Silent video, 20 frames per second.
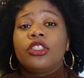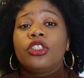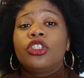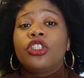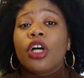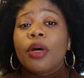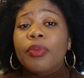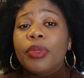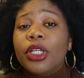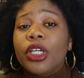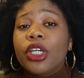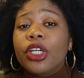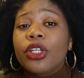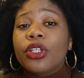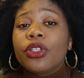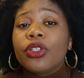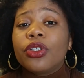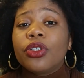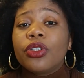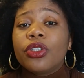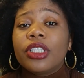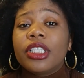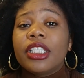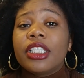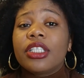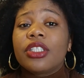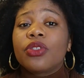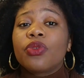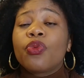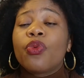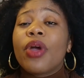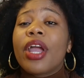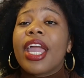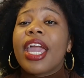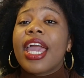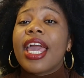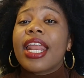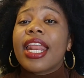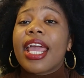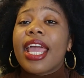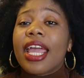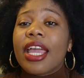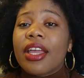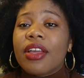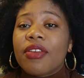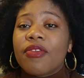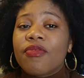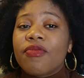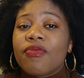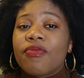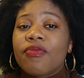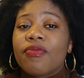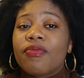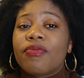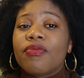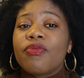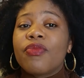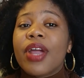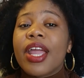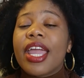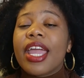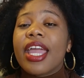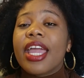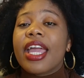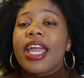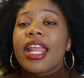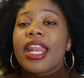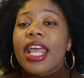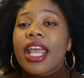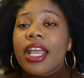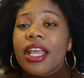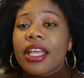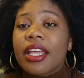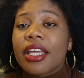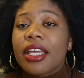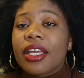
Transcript: W is were. We